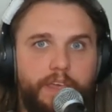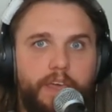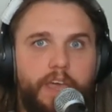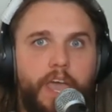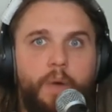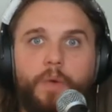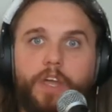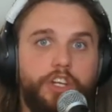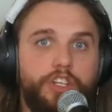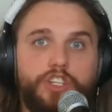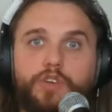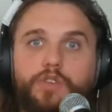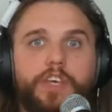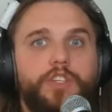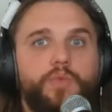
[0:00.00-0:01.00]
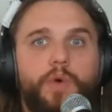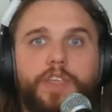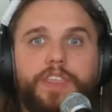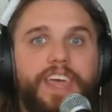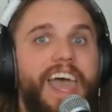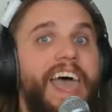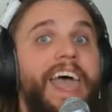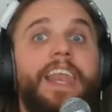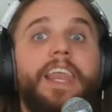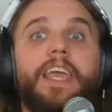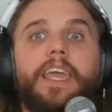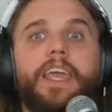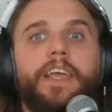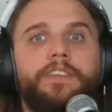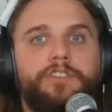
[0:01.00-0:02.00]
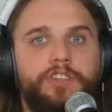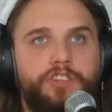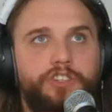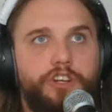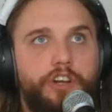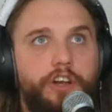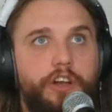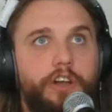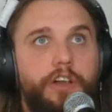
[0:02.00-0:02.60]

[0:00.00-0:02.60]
And we can do this with any integer.